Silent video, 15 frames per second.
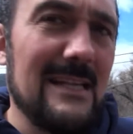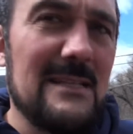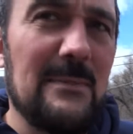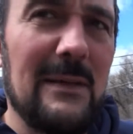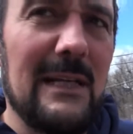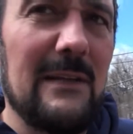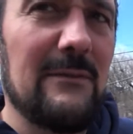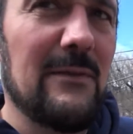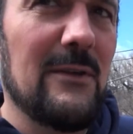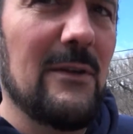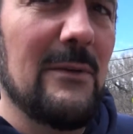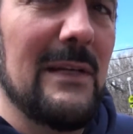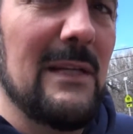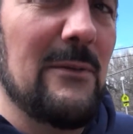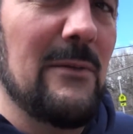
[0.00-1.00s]
that's meaningful.
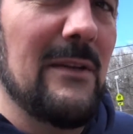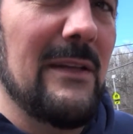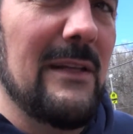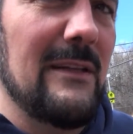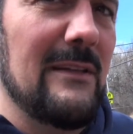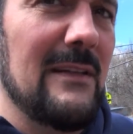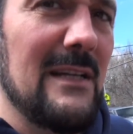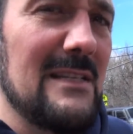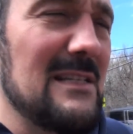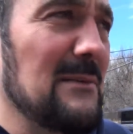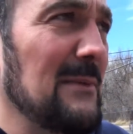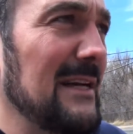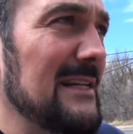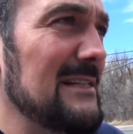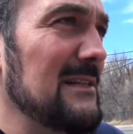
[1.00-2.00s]
We can really
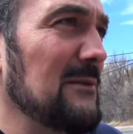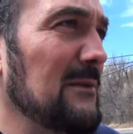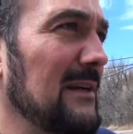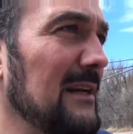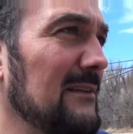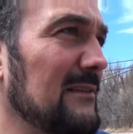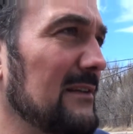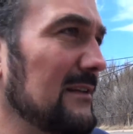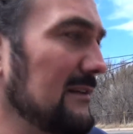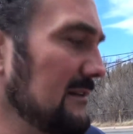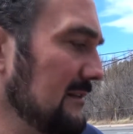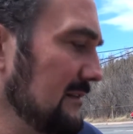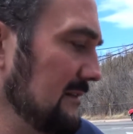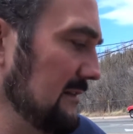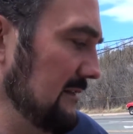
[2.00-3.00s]
customize to
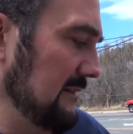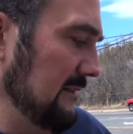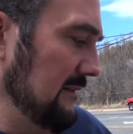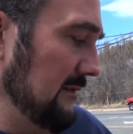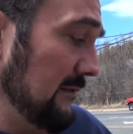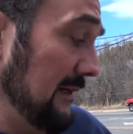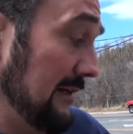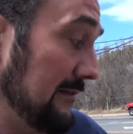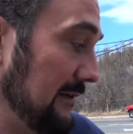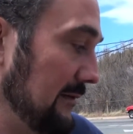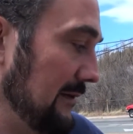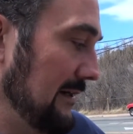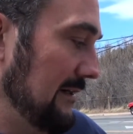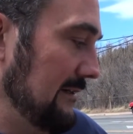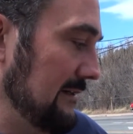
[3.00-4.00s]
whatever you
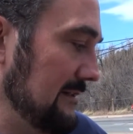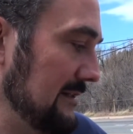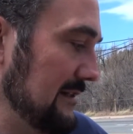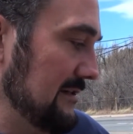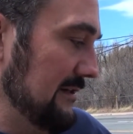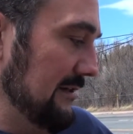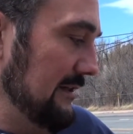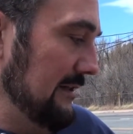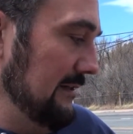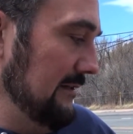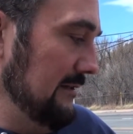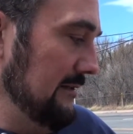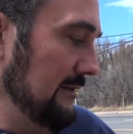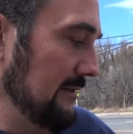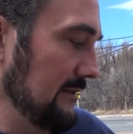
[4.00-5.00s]
want, essentially.
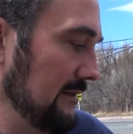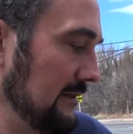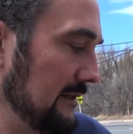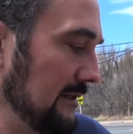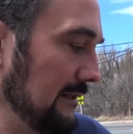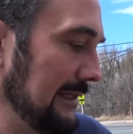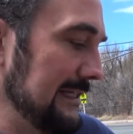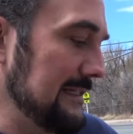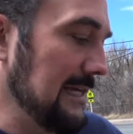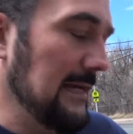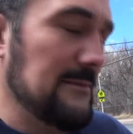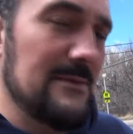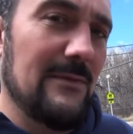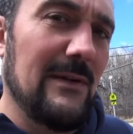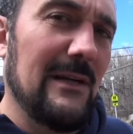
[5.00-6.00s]
Our lead
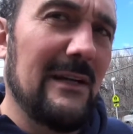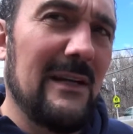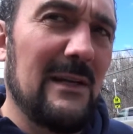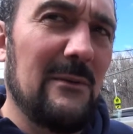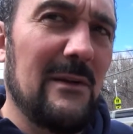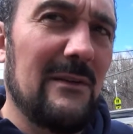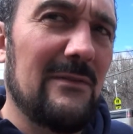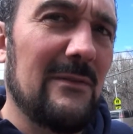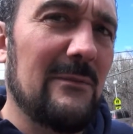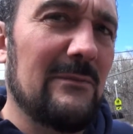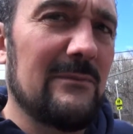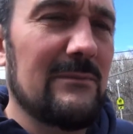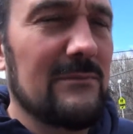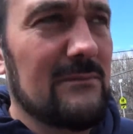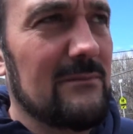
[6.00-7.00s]
times vary anywhere from
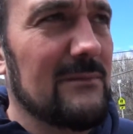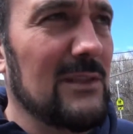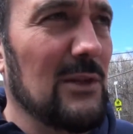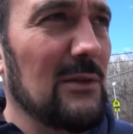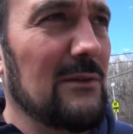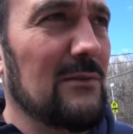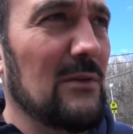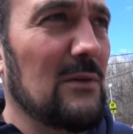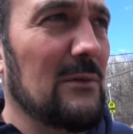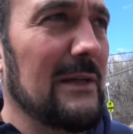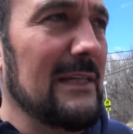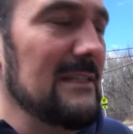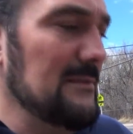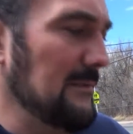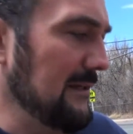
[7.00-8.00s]
2 to 4
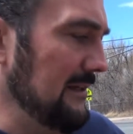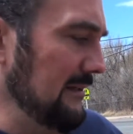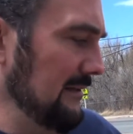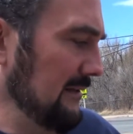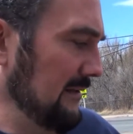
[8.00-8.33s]
weeks, but